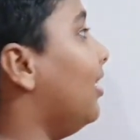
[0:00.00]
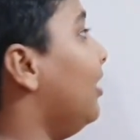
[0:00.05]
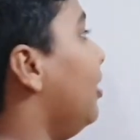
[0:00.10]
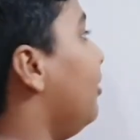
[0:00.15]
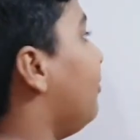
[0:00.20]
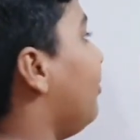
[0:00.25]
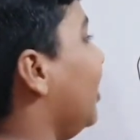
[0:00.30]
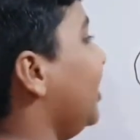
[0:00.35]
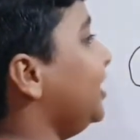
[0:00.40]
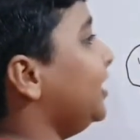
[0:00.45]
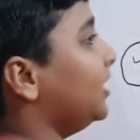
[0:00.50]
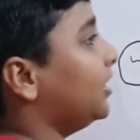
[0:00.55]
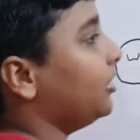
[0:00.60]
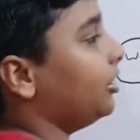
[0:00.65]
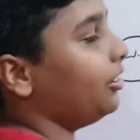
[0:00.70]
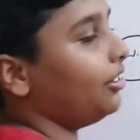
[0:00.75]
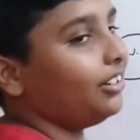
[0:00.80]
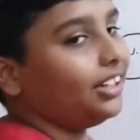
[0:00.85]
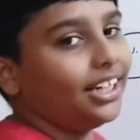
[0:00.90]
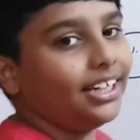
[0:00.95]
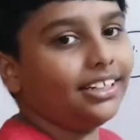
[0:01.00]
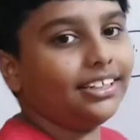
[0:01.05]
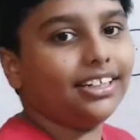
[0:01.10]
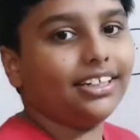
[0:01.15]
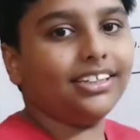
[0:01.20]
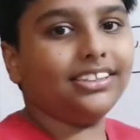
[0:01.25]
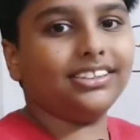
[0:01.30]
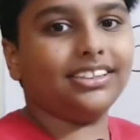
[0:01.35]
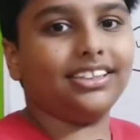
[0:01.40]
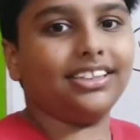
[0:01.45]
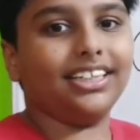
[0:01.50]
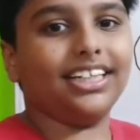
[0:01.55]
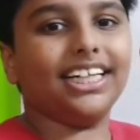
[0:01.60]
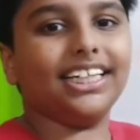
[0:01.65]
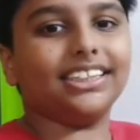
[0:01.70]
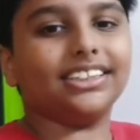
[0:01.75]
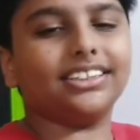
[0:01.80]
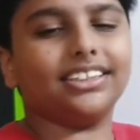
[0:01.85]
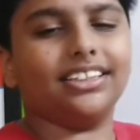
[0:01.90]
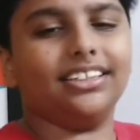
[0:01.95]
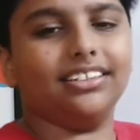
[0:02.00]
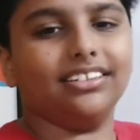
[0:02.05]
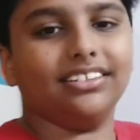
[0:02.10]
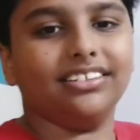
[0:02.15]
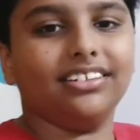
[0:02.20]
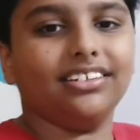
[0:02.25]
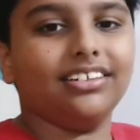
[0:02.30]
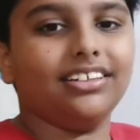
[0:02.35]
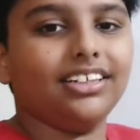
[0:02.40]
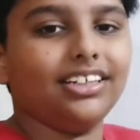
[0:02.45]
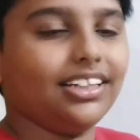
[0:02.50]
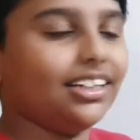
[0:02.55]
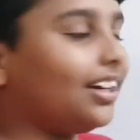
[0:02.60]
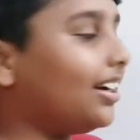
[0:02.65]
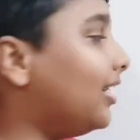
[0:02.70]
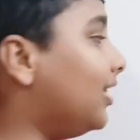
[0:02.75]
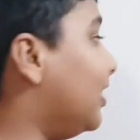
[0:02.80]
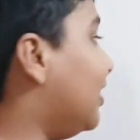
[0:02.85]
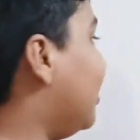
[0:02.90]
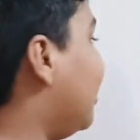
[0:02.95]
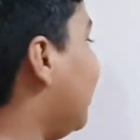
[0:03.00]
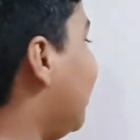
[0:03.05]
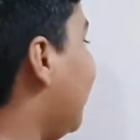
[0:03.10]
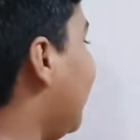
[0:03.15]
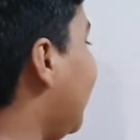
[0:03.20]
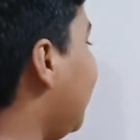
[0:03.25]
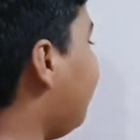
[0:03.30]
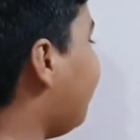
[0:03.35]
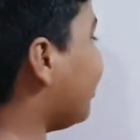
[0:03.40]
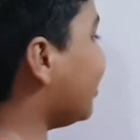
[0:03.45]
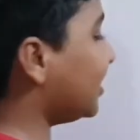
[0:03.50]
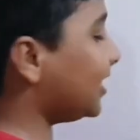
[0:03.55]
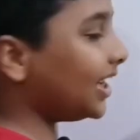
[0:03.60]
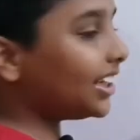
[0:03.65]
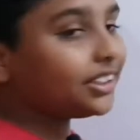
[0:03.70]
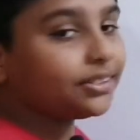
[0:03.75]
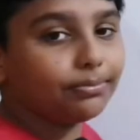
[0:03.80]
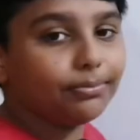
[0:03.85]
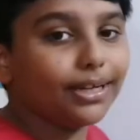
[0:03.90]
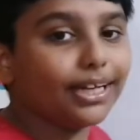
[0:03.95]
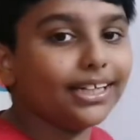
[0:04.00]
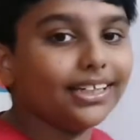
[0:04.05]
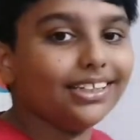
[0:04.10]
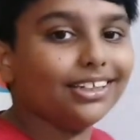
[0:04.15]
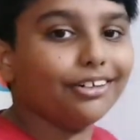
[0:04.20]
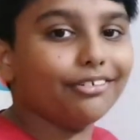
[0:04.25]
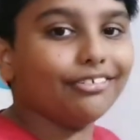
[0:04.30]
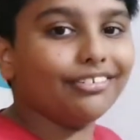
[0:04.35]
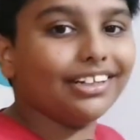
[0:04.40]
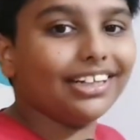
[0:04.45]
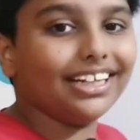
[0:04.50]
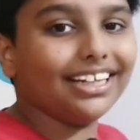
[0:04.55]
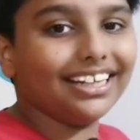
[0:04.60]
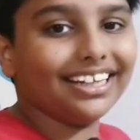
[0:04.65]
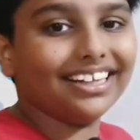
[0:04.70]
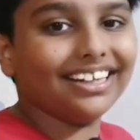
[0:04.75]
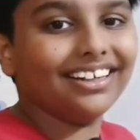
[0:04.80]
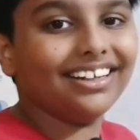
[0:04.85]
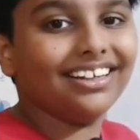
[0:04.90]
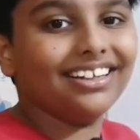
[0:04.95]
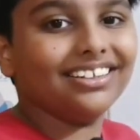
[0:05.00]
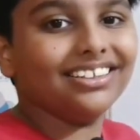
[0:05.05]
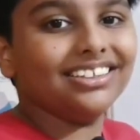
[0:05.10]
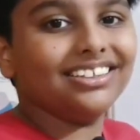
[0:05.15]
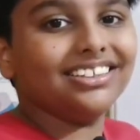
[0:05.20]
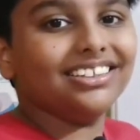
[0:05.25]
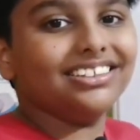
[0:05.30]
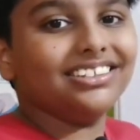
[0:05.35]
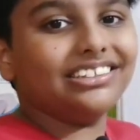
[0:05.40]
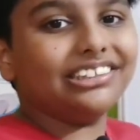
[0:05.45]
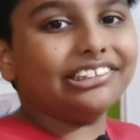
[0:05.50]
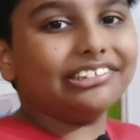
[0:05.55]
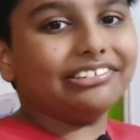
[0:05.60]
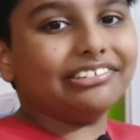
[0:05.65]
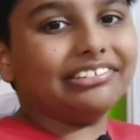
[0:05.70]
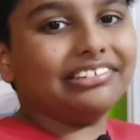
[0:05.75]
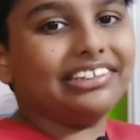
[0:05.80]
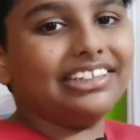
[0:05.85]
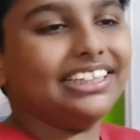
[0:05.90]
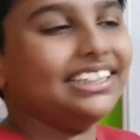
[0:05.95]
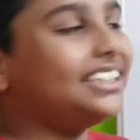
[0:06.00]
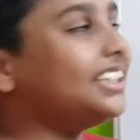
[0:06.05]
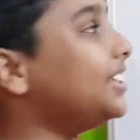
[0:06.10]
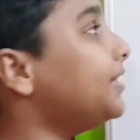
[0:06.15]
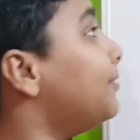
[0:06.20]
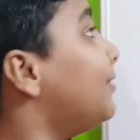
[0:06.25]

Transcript: first Hollanders reached. Yeah, it was Tasmania only. So this is for